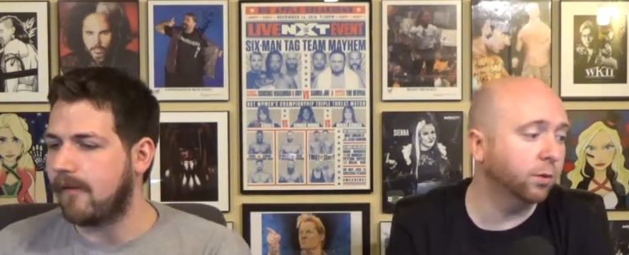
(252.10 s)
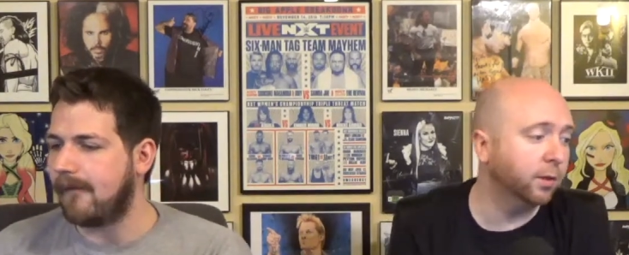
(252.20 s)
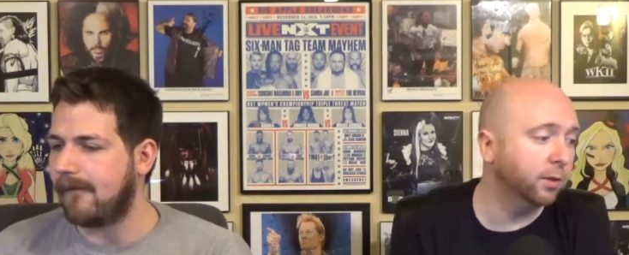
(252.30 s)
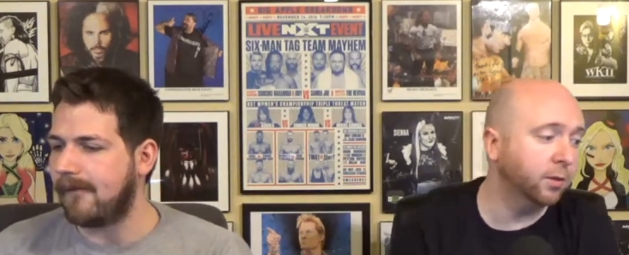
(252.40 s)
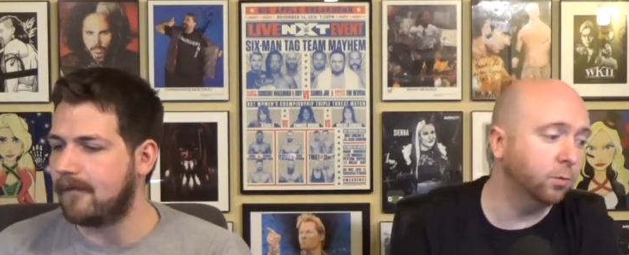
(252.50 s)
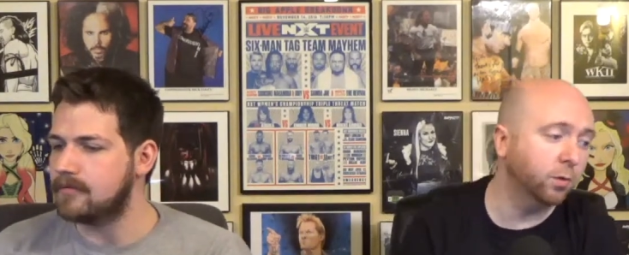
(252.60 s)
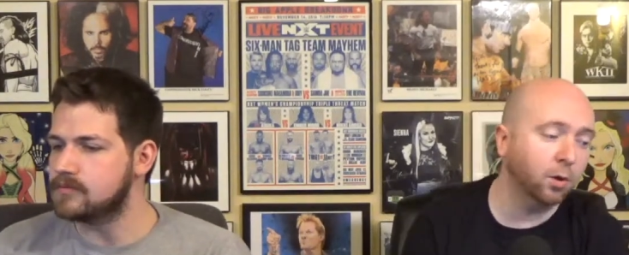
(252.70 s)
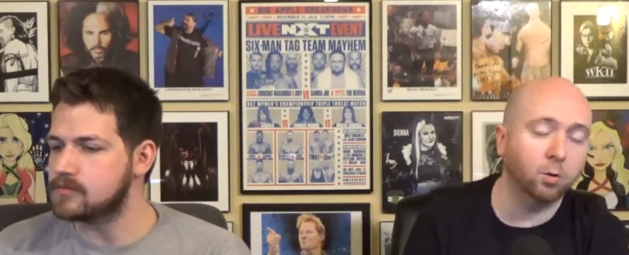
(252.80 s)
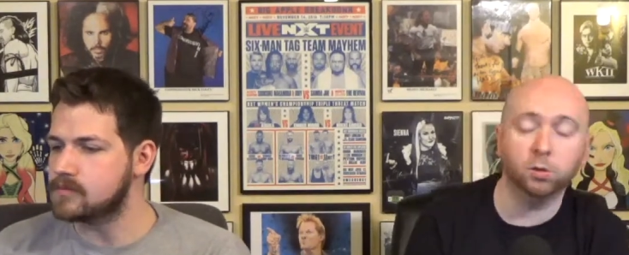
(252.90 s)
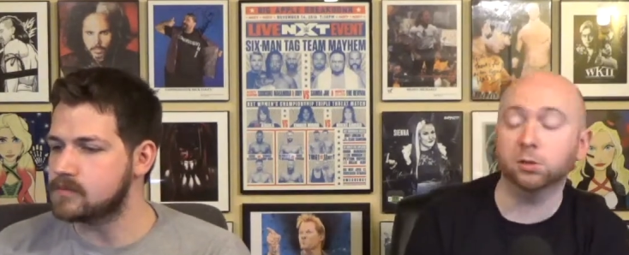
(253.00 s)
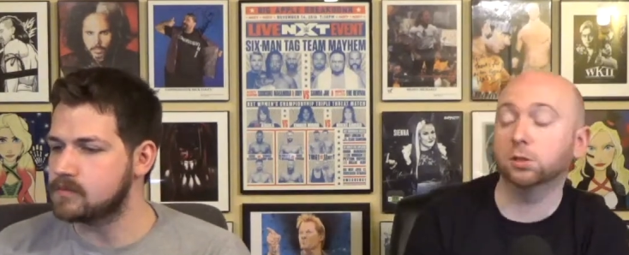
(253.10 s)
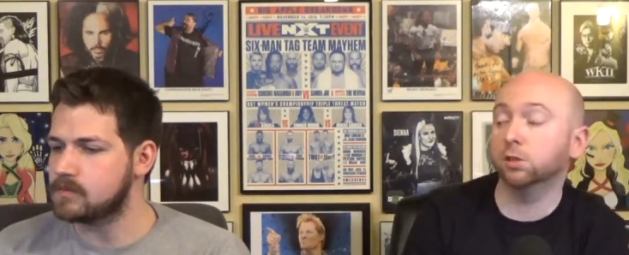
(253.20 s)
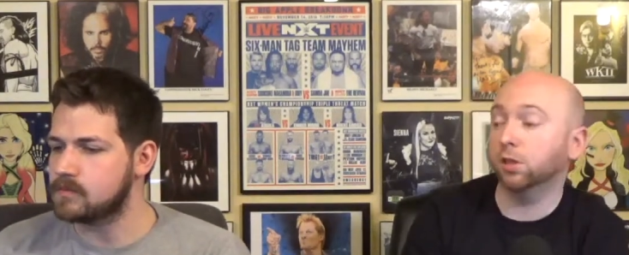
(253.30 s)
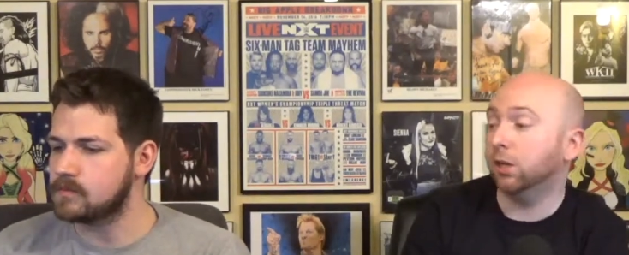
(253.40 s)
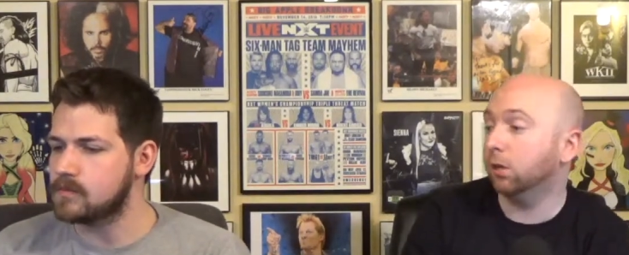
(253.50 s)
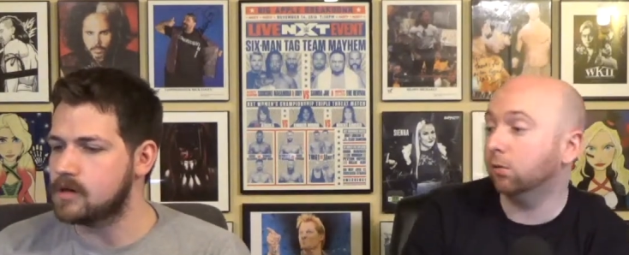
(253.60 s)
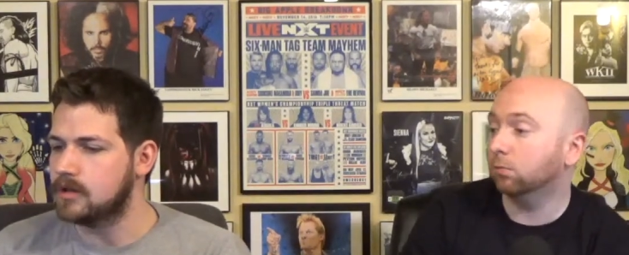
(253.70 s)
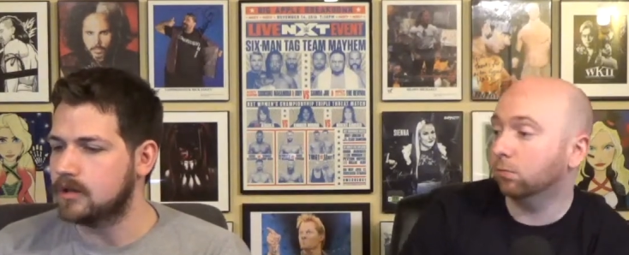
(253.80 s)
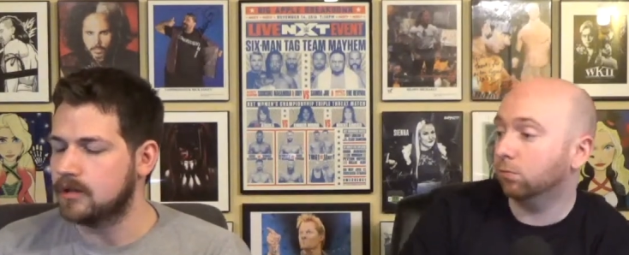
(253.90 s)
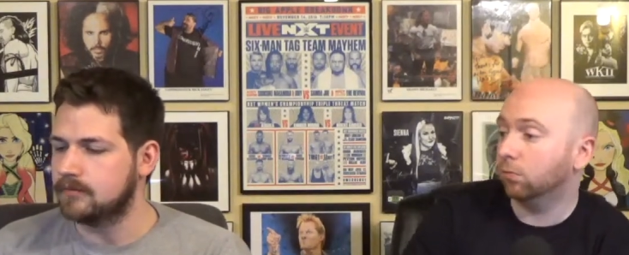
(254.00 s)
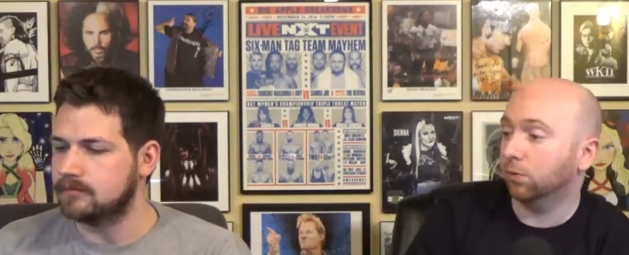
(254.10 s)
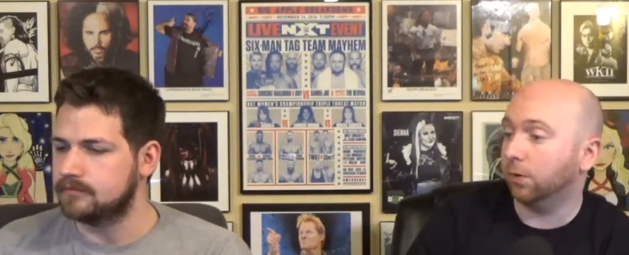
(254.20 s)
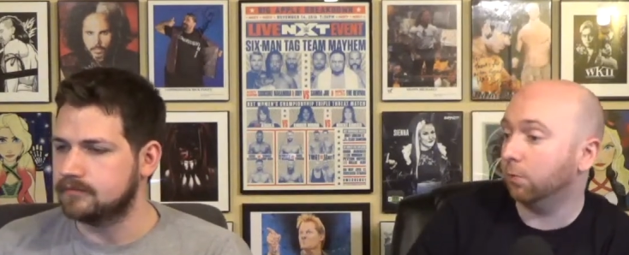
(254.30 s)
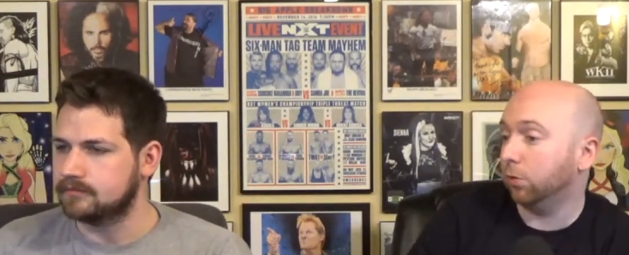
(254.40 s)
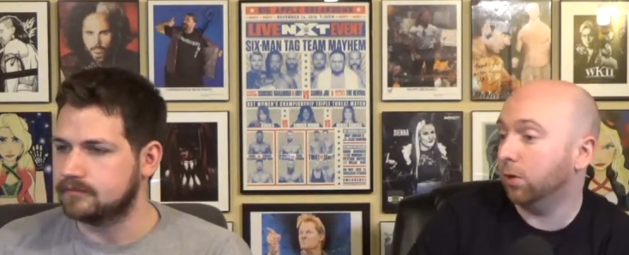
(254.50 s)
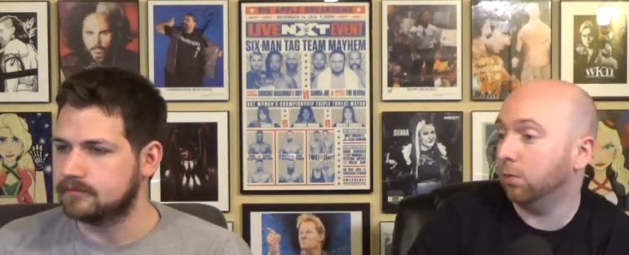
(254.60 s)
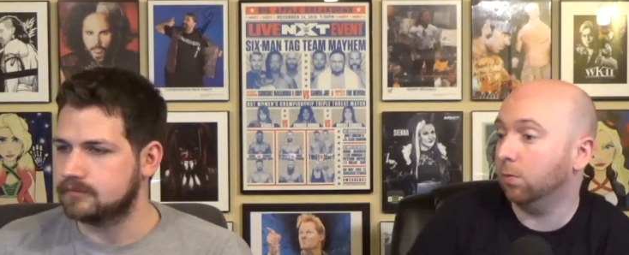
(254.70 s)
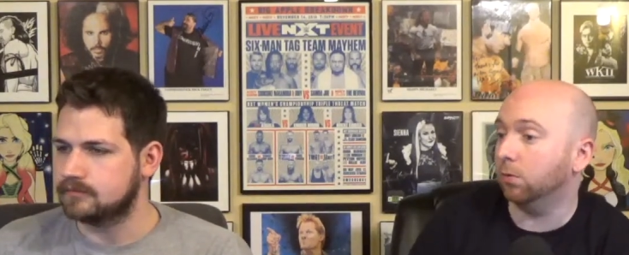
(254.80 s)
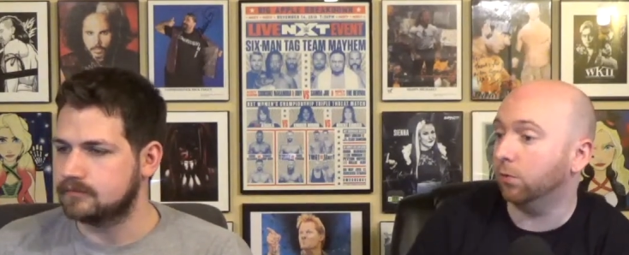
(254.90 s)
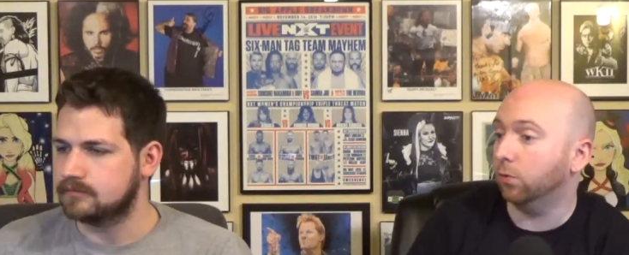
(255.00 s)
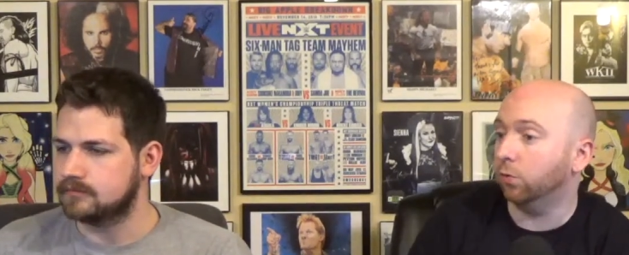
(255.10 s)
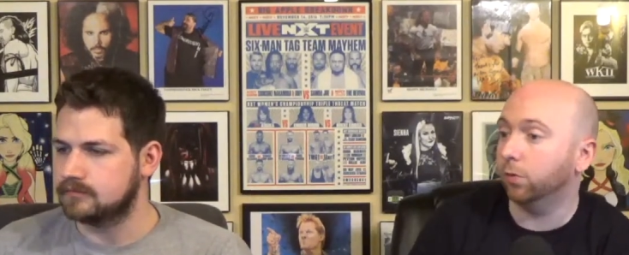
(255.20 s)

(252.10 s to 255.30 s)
Speaker 1: what they did with Owens and Zayn, if they put them in a feud